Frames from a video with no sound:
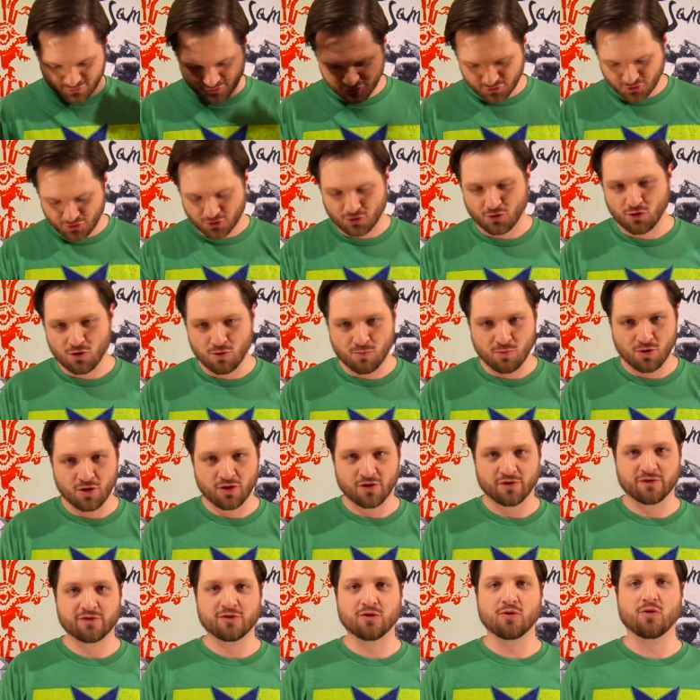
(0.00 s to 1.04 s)
just throw them on
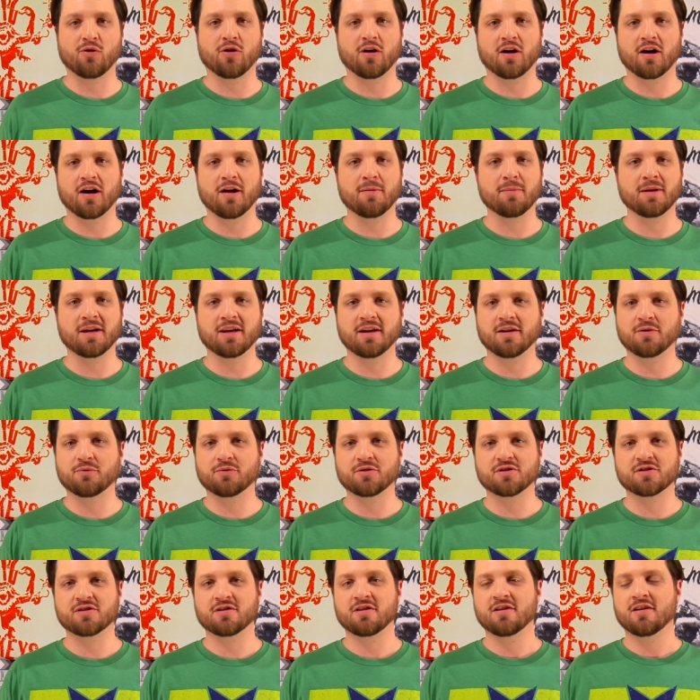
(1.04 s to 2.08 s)
the floor. I mean, it
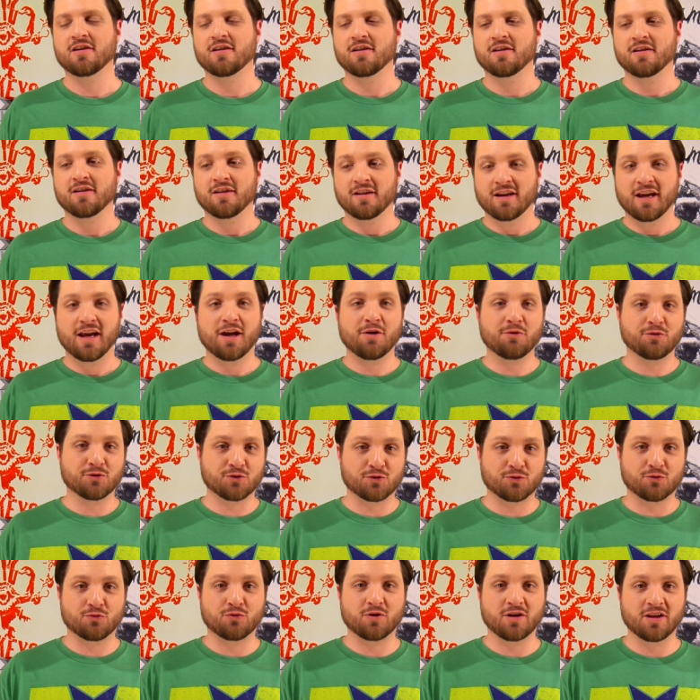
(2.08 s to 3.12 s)
was
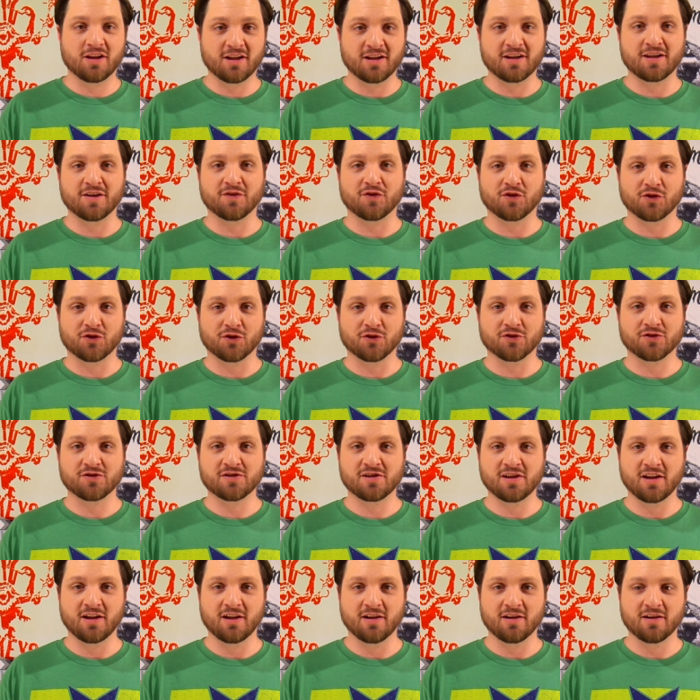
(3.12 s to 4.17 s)
a really difficult
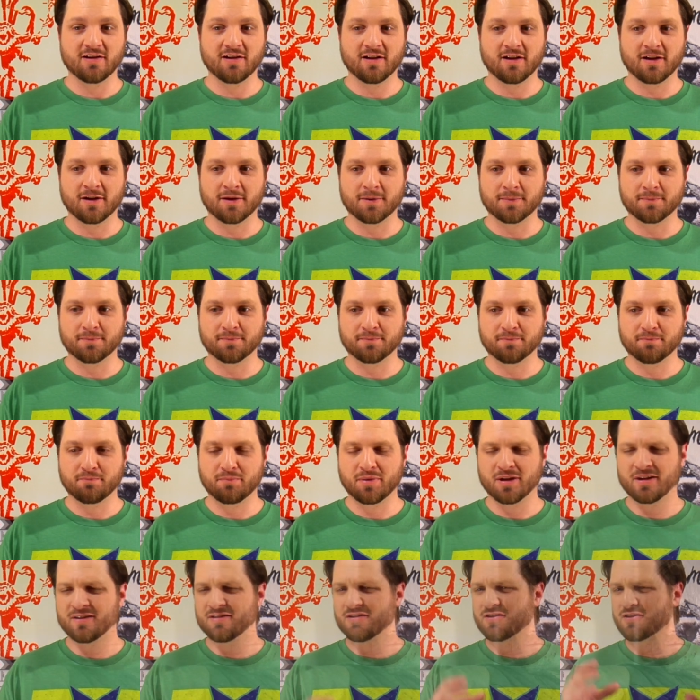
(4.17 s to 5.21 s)
scene,
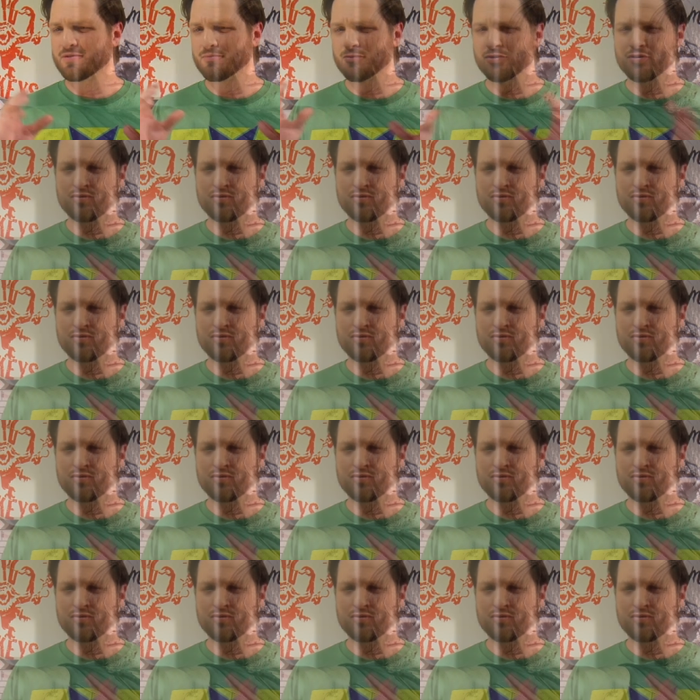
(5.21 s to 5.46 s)
but some